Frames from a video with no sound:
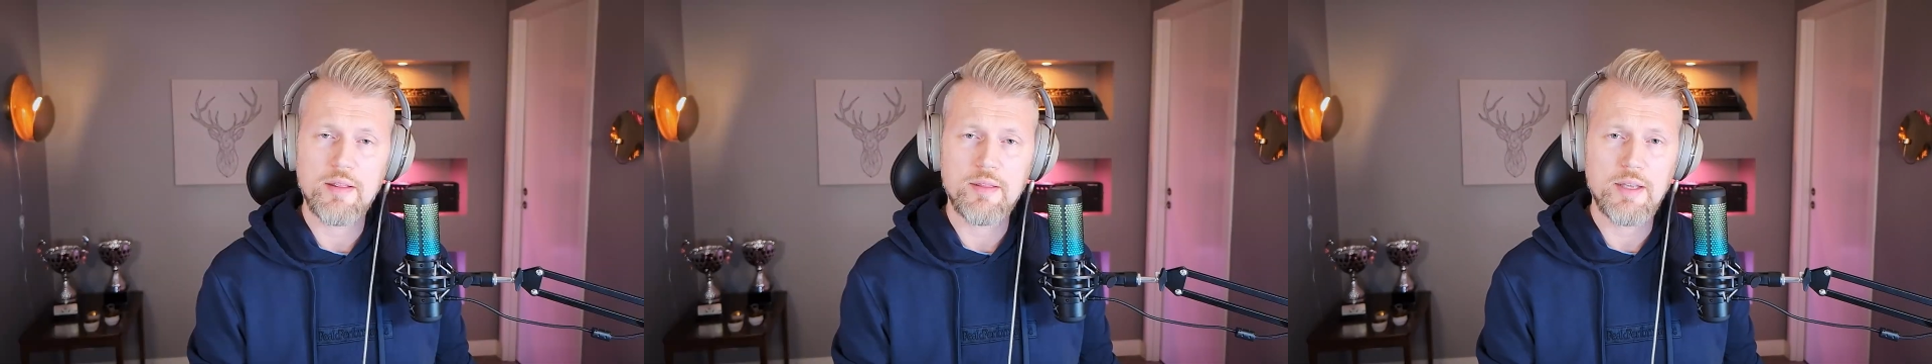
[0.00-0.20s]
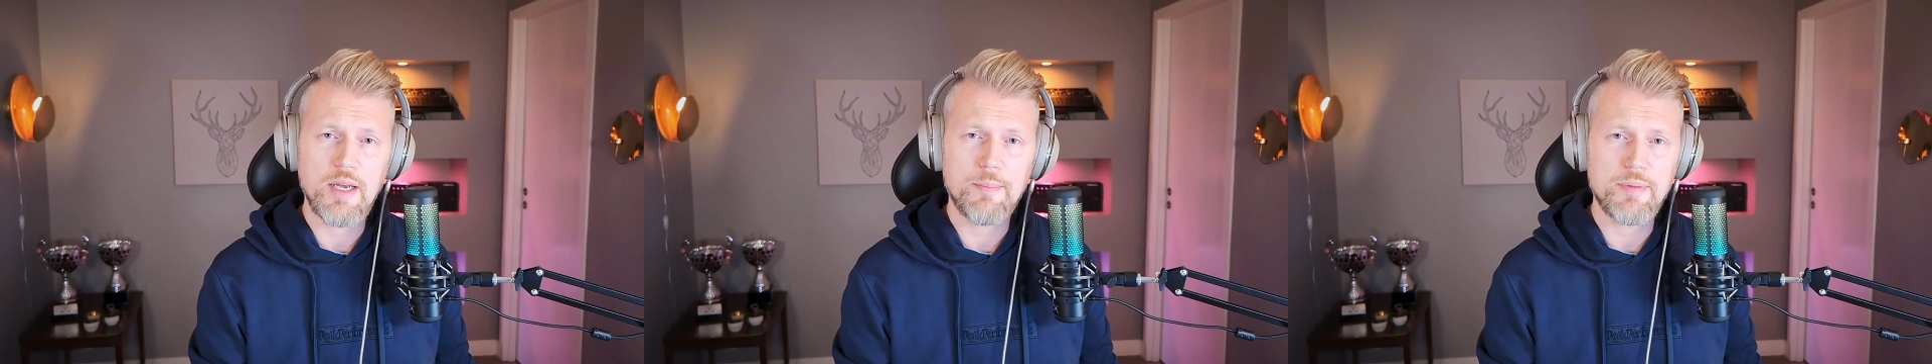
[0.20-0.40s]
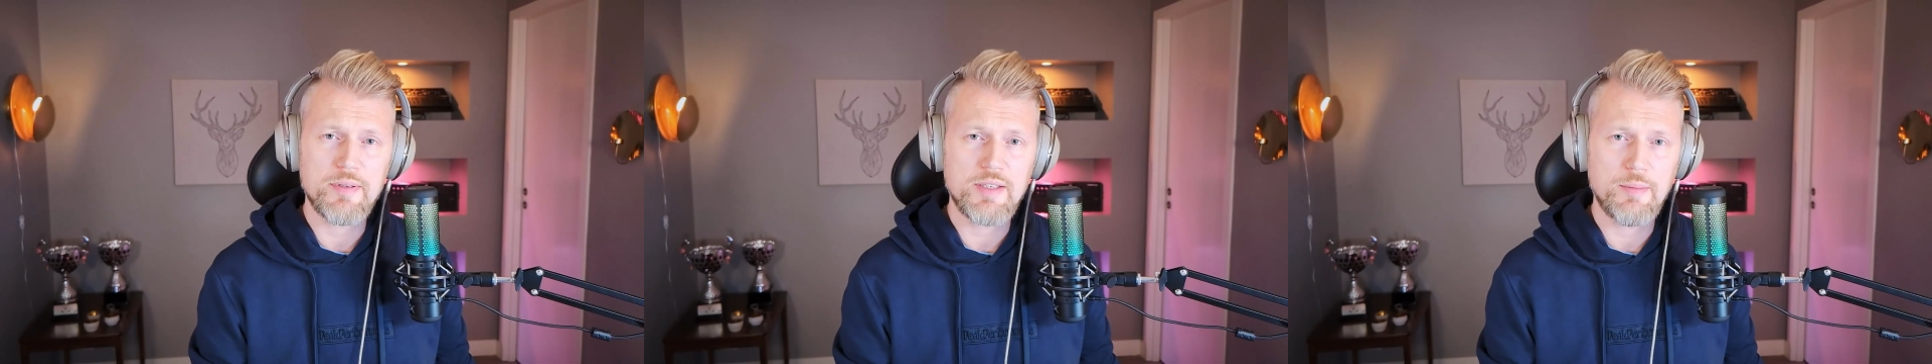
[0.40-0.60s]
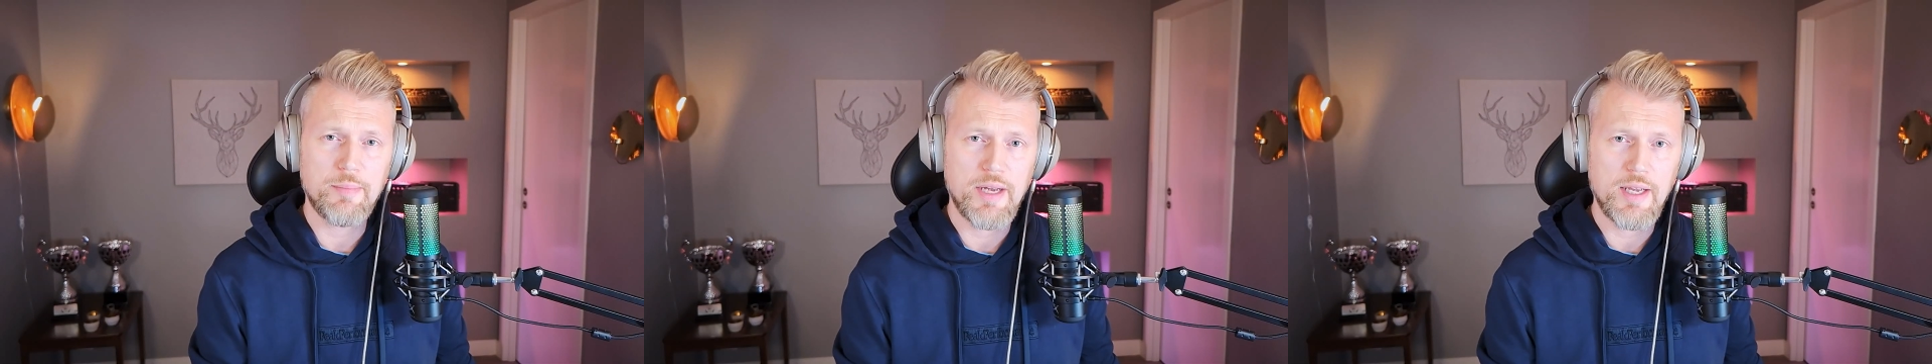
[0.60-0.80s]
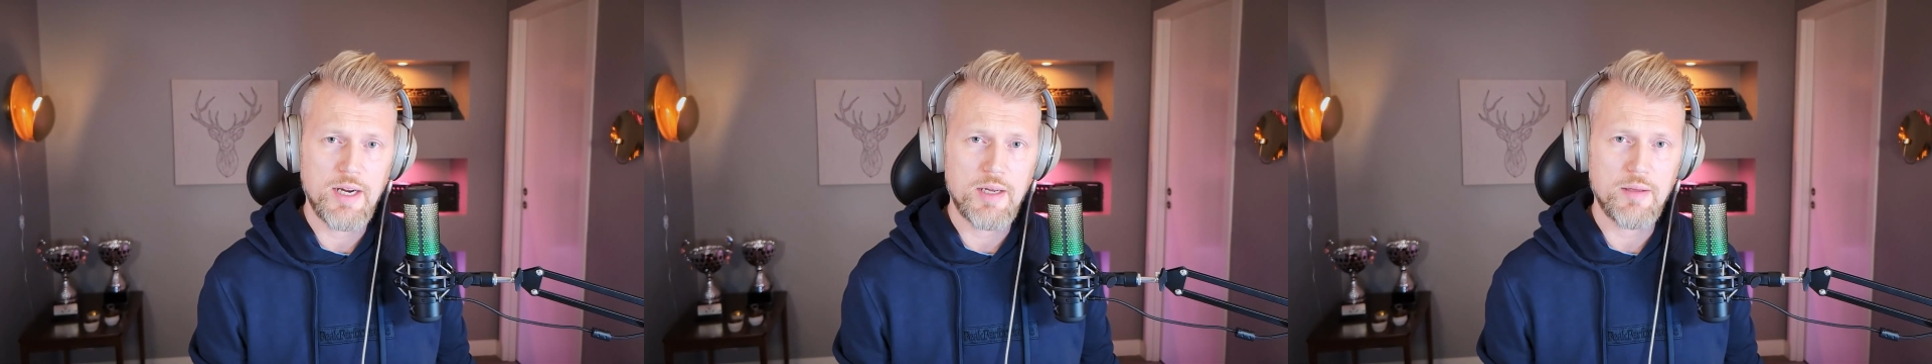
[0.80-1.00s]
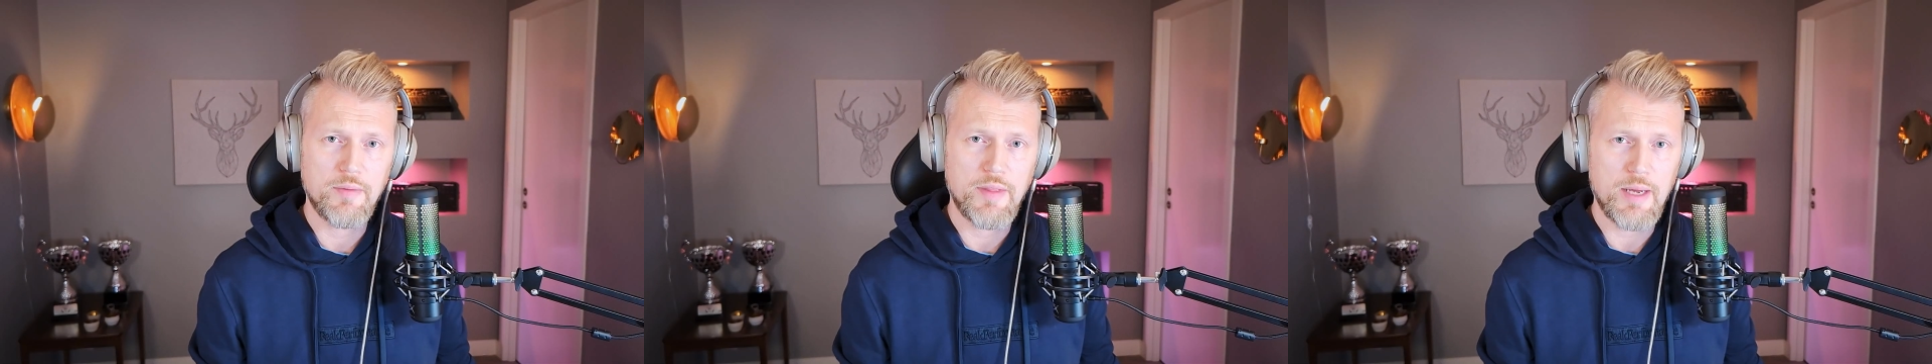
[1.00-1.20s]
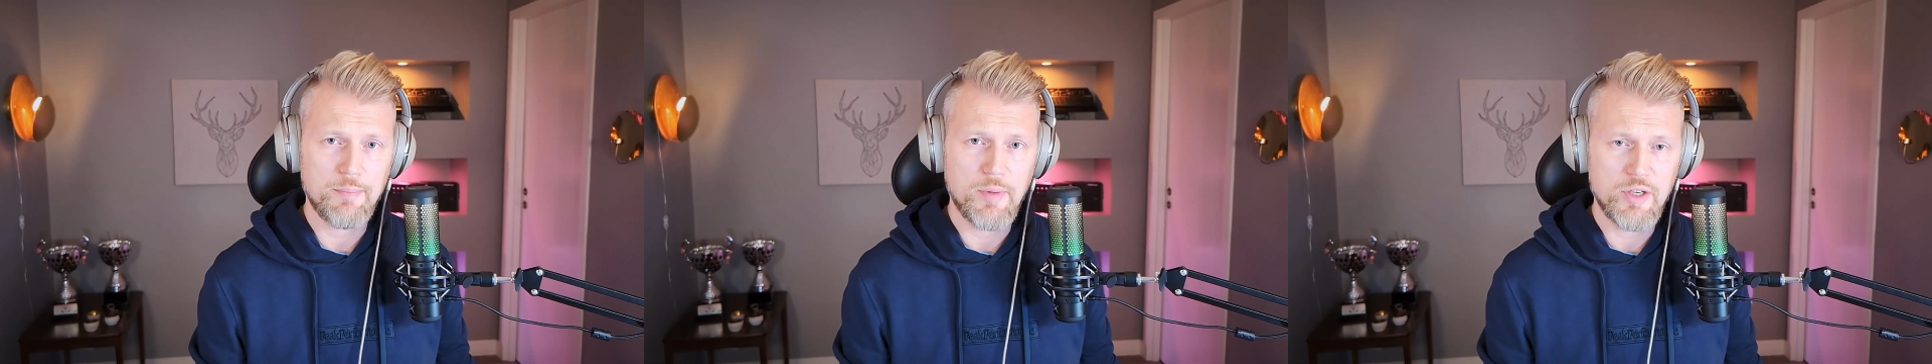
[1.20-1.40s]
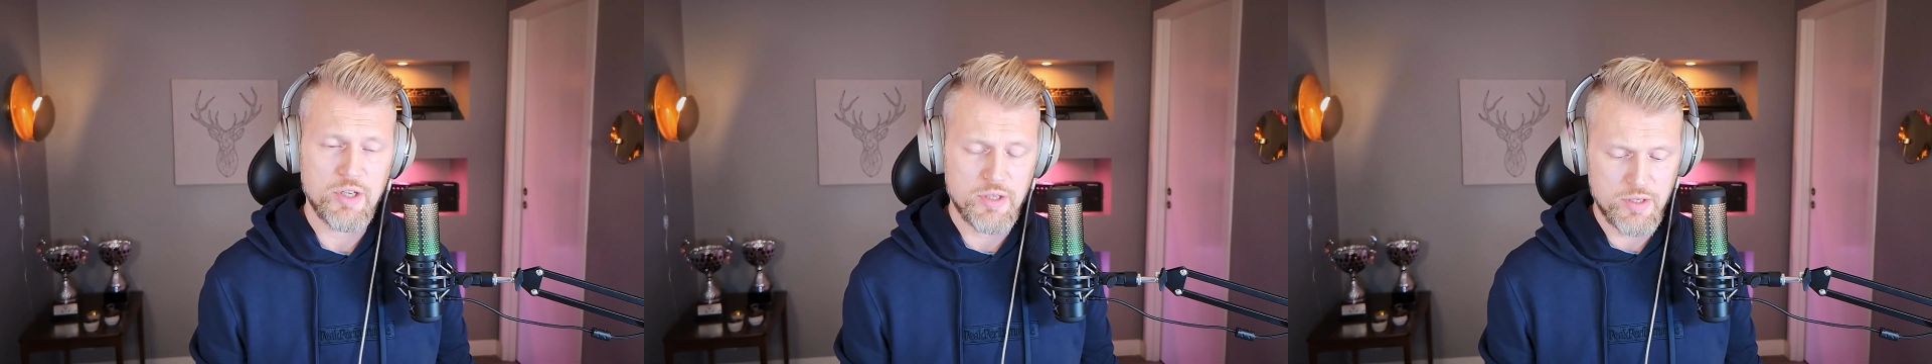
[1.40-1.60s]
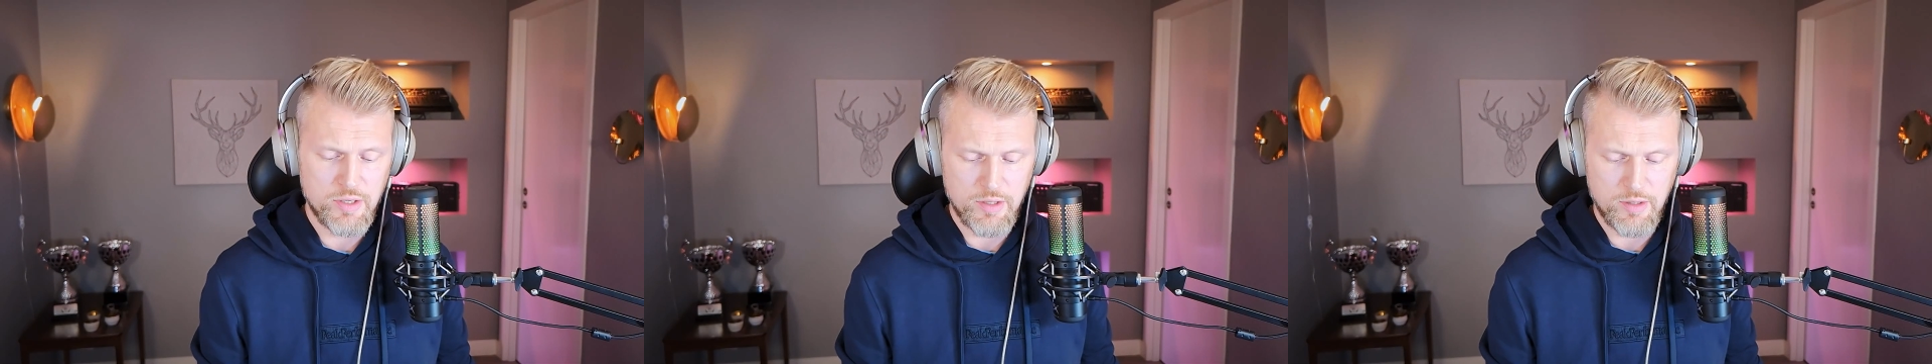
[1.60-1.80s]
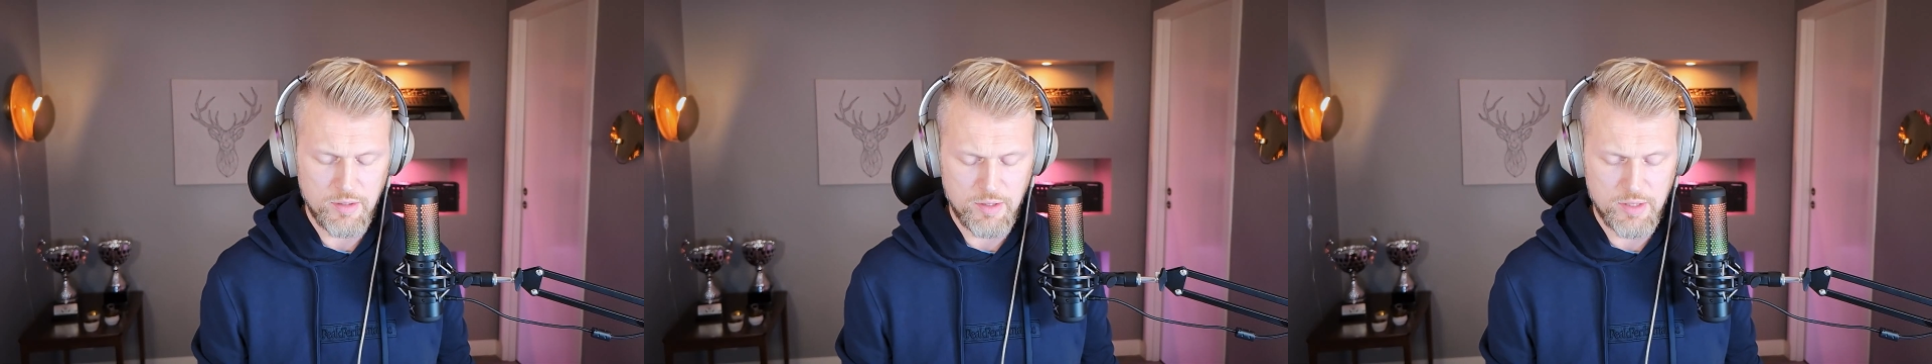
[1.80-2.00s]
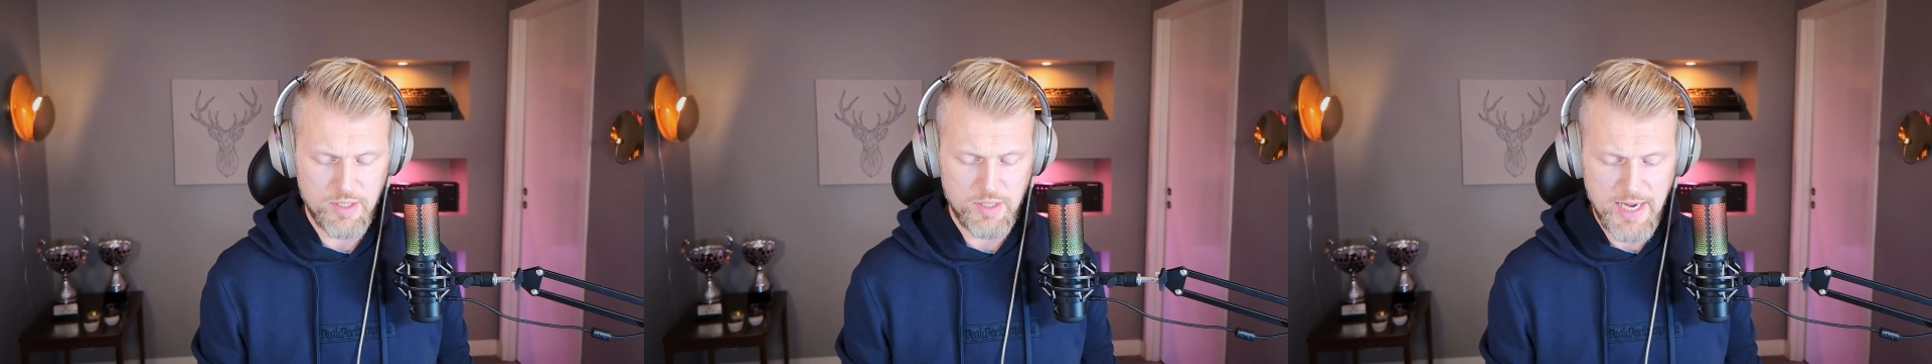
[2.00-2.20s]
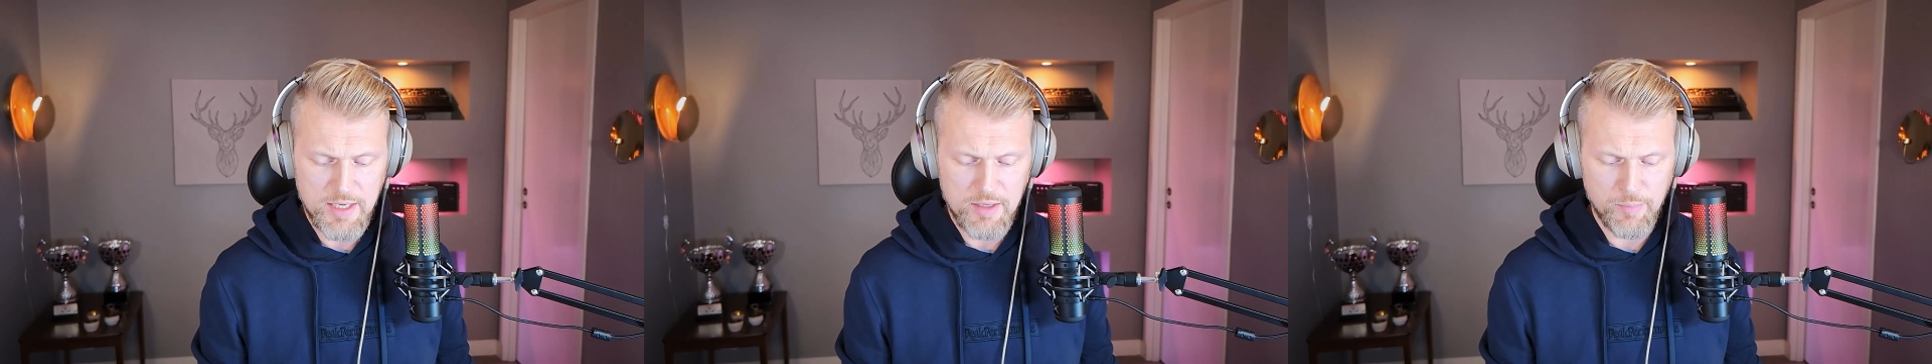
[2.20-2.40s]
the MPC beta that much yet